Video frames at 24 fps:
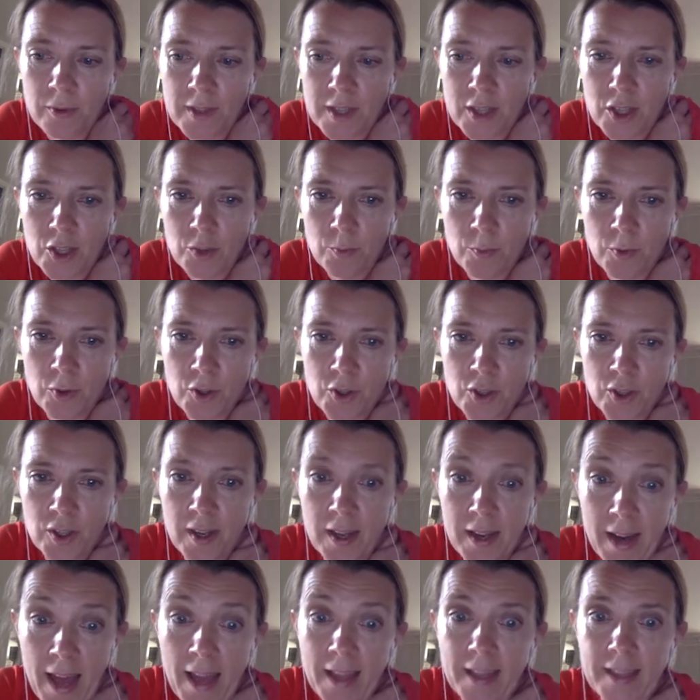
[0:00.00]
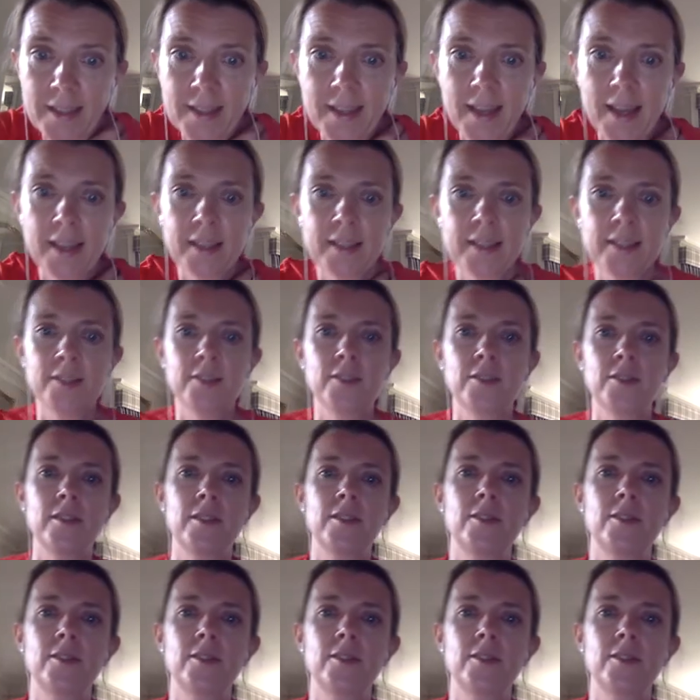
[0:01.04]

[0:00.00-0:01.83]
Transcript: distribution and access to,